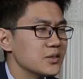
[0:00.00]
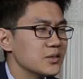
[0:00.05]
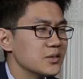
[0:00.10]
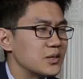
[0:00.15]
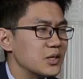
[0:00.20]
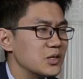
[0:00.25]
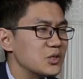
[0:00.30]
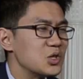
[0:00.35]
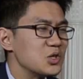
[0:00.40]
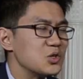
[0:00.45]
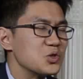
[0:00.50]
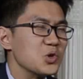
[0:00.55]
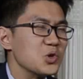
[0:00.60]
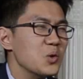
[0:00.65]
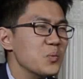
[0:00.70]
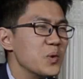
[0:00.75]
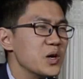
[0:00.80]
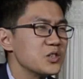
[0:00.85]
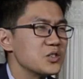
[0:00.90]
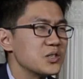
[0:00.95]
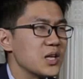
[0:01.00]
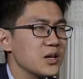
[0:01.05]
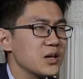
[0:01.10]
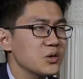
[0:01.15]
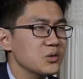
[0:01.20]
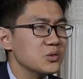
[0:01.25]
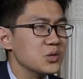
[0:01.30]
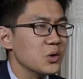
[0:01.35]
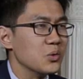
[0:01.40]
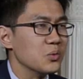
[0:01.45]
There's just so much that
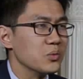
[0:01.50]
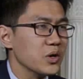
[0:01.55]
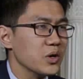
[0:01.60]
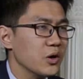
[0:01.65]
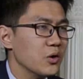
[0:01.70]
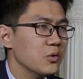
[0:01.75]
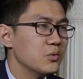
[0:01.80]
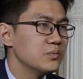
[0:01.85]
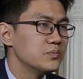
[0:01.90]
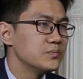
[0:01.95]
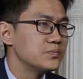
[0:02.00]
you don't know